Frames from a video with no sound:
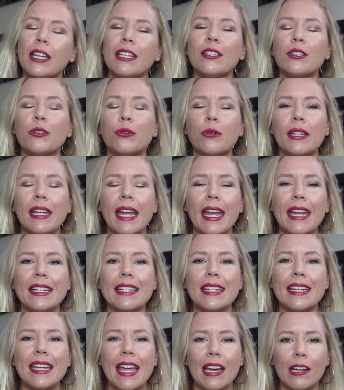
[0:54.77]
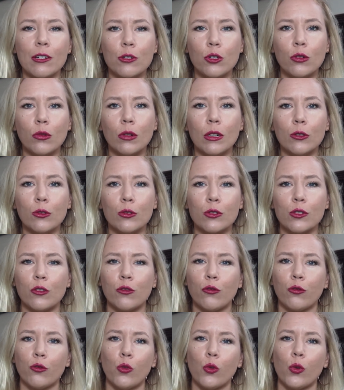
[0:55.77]
You can create natural
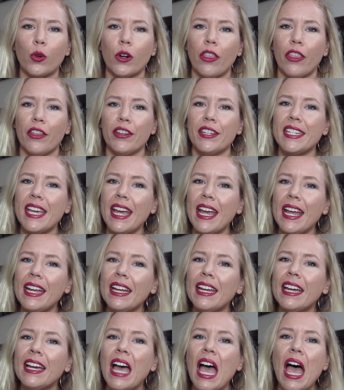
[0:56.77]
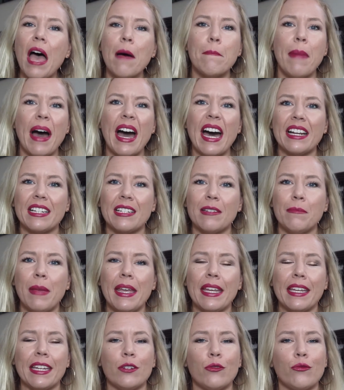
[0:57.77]
looks for the day, but
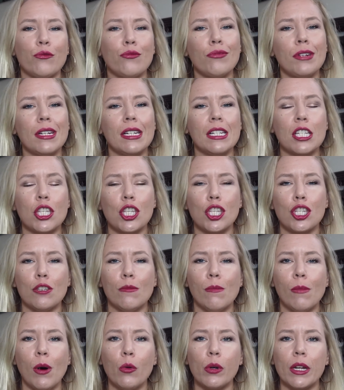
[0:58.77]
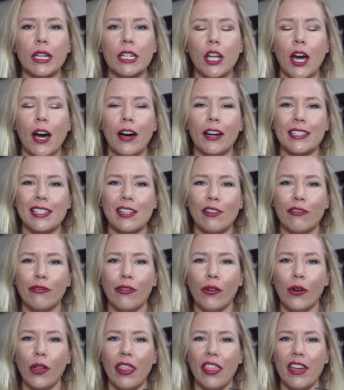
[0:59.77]
make it real smoking hot
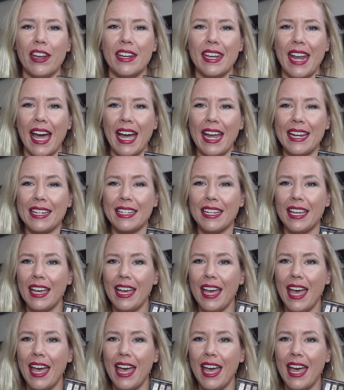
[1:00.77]
for the night.